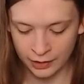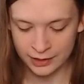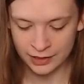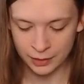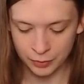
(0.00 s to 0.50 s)

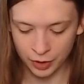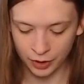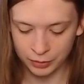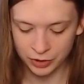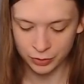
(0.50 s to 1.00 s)
Next up we
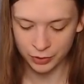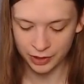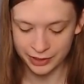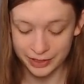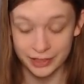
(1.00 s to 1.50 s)
are up to
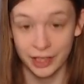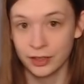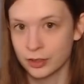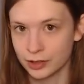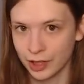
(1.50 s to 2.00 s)

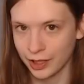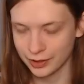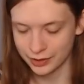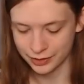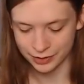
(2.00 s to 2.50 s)
Standard
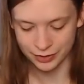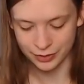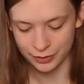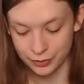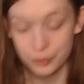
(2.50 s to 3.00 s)

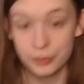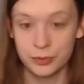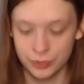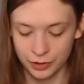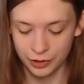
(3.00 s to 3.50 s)
Lands.
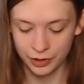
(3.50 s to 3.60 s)
Ooh.